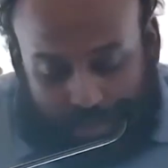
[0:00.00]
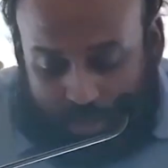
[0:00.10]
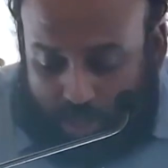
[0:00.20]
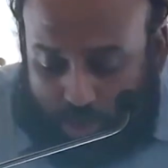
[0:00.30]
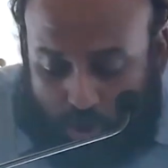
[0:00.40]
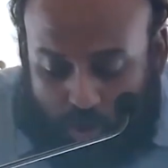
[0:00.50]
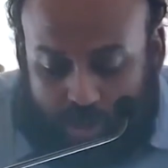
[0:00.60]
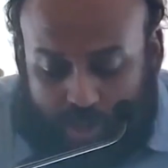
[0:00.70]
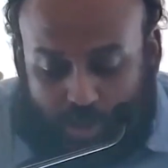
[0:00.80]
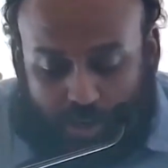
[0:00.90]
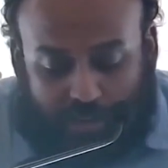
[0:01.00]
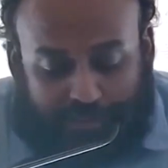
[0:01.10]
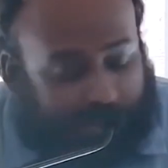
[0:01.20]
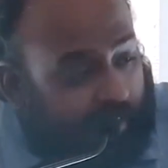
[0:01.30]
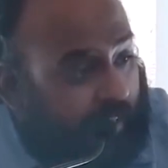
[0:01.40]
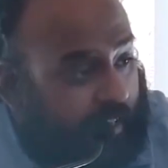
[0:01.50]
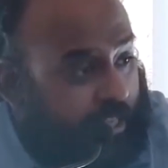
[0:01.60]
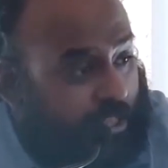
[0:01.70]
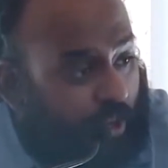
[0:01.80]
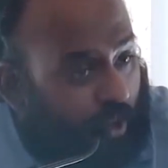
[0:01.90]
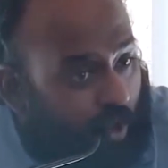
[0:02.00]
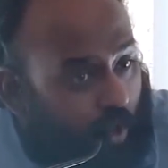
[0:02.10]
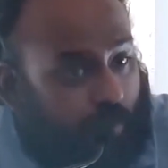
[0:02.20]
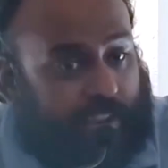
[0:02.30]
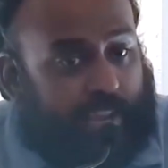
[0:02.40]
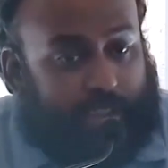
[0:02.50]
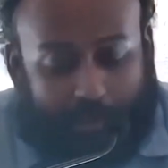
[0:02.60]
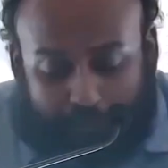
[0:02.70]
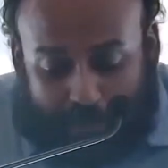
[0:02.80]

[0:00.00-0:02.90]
in order to reveal his glory,